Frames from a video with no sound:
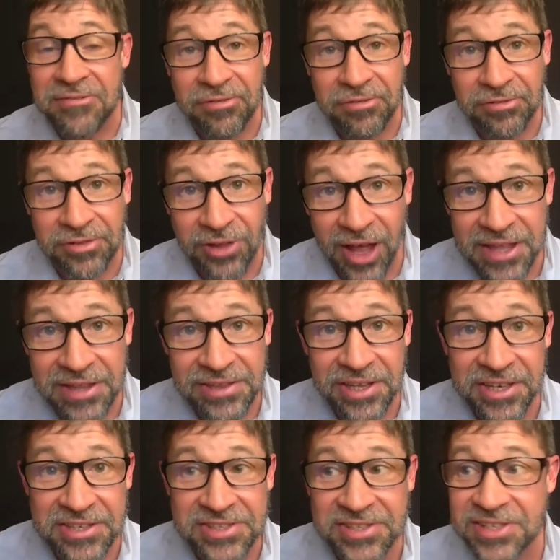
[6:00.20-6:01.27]

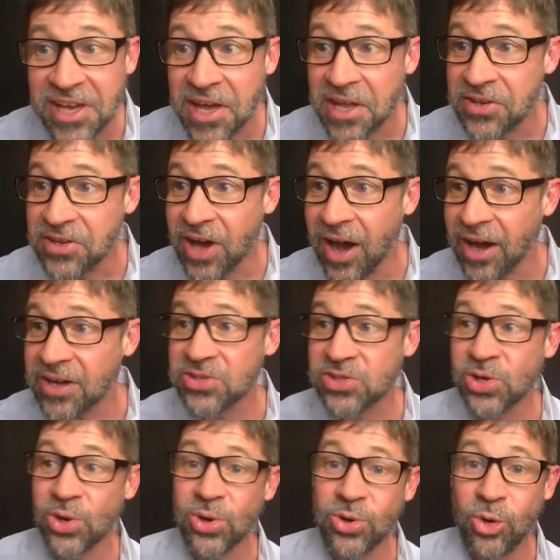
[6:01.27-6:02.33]
flightless
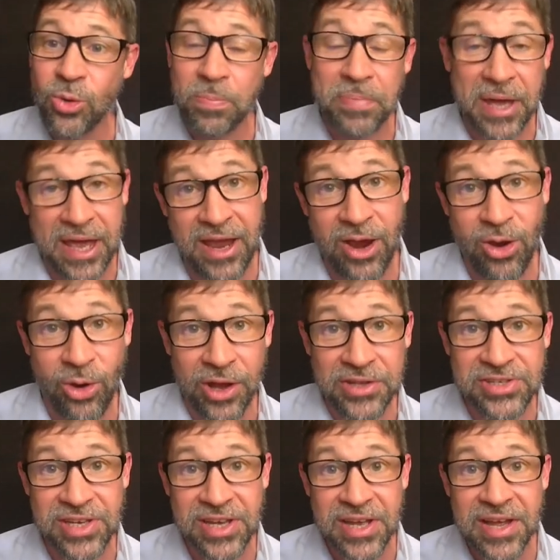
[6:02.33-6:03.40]
nocturnal
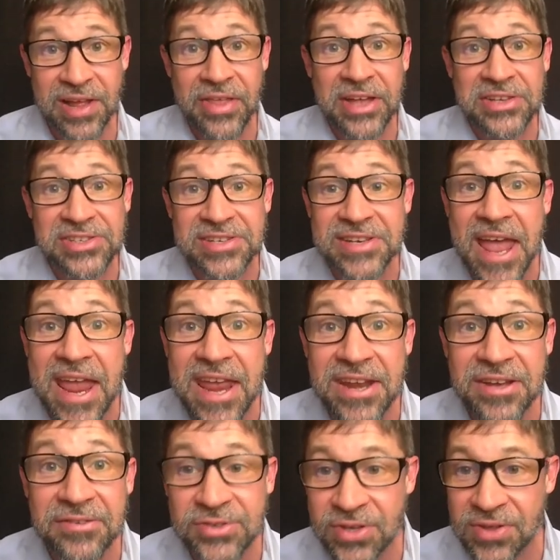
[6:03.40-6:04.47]
parrot that's
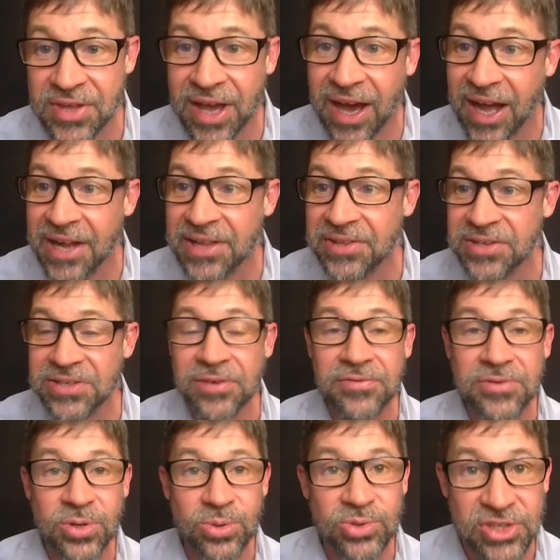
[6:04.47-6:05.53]
native to the island of
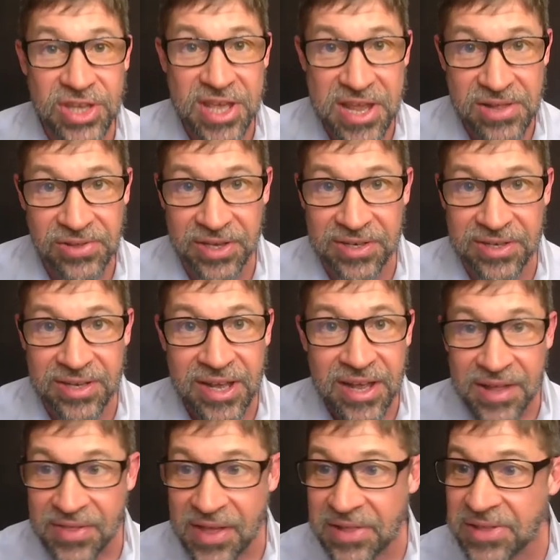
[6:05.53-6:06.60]
New Zealand.
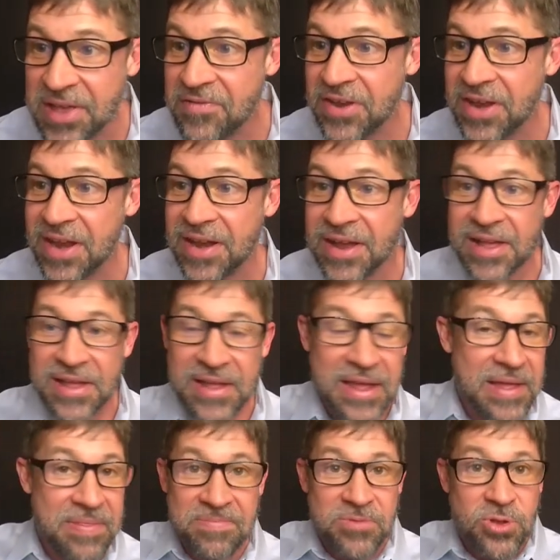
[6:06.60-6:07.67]
They live
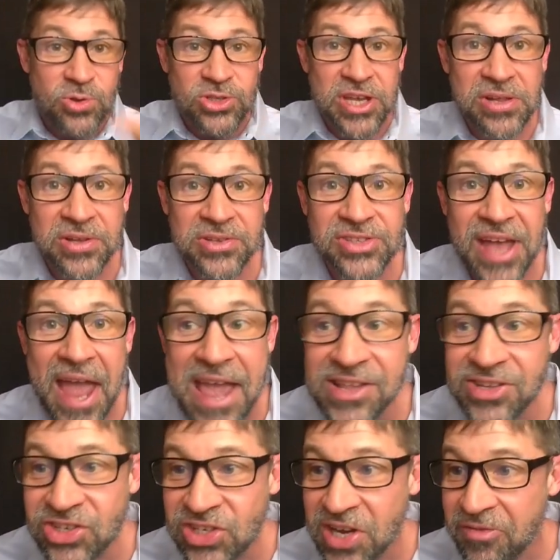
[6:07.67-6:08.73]
in New Zealand's
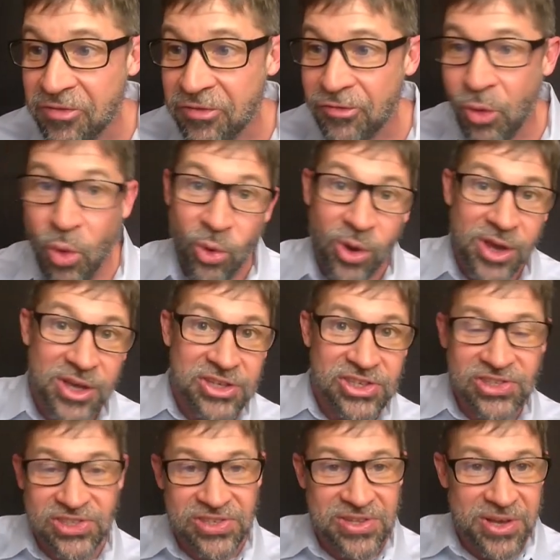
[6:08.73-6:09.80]
ancient
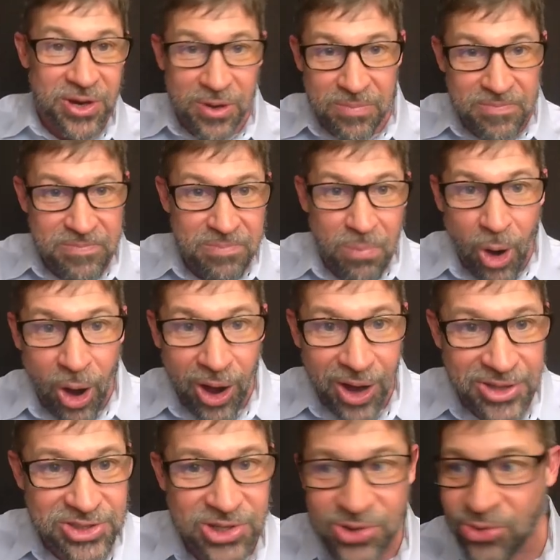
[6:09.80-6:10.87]
forests. They're
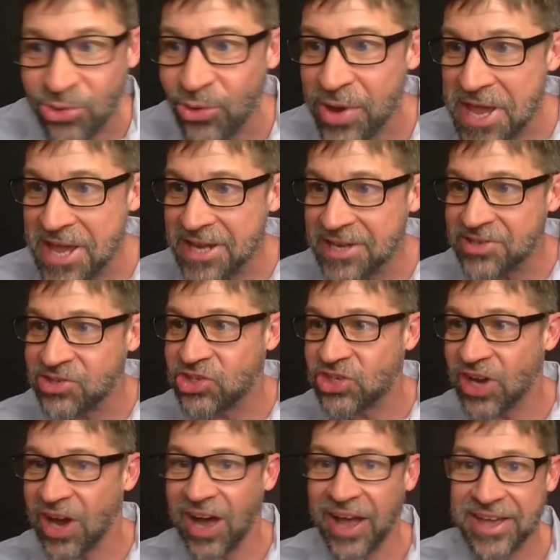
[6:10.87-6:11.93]
moss green
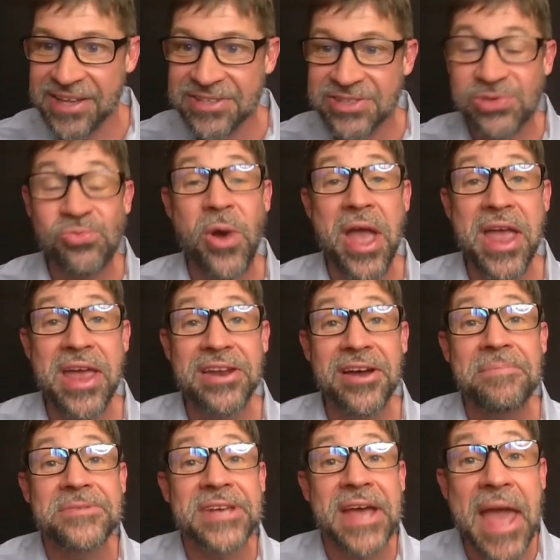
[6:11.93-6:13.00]
giants weighing
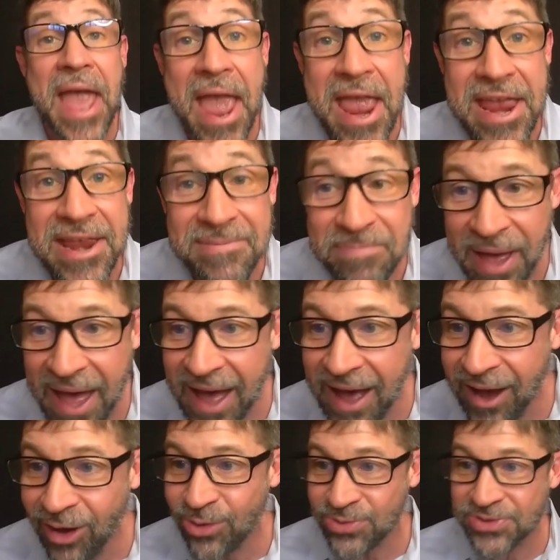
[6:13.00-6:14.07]
up to 8
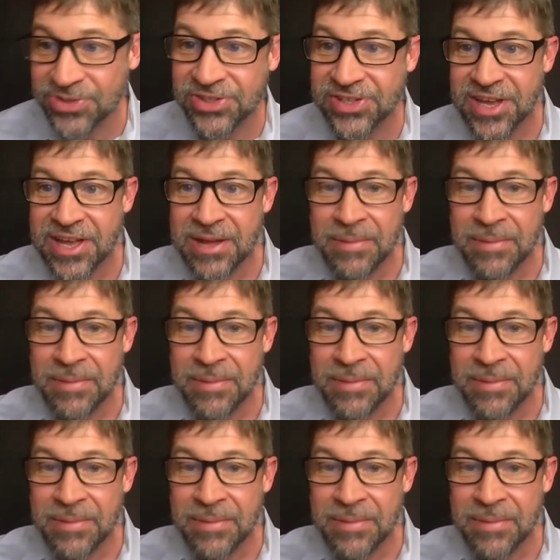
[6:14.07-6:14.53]
pounds.